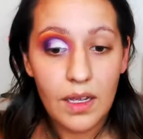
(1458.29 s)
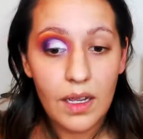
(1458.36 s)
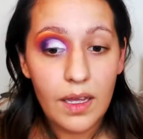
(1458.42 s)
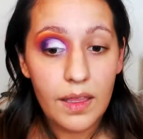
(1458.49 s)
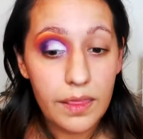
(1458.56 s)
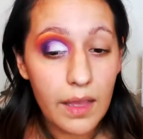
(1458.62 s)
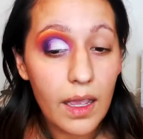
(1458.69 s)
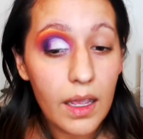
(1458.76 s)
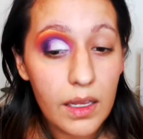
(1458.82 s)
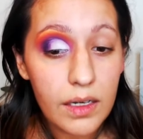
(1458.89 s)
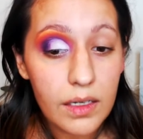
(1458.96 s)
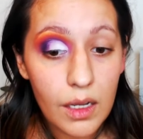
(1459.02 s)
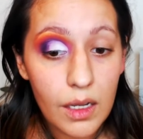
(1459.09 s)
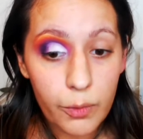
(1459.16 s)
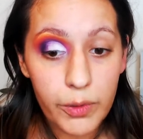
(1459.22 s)
And
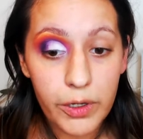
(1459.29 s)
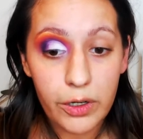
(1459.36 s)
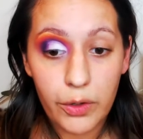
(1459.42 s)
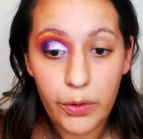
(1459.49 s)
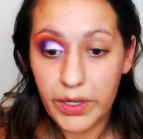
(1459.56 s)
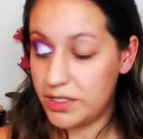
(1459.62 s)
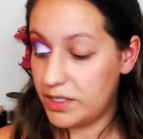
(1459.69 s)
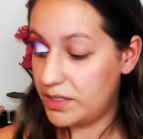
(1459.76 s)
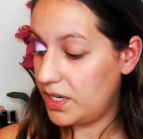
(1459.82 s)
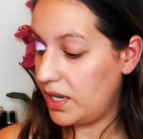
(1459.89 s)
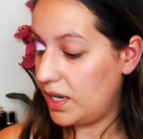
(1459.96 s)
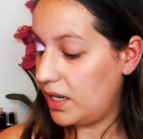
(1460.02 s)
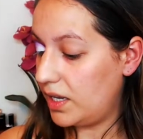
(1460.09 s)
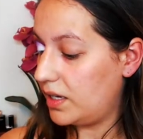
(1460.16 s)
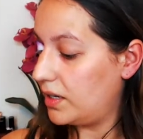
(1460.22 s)
then we are going to
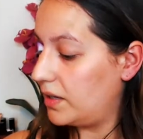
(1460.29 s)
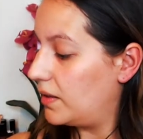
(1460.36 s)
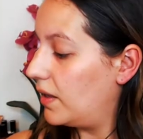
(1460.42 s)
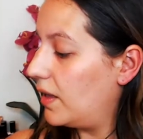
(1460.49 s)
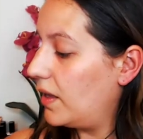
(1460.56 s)
take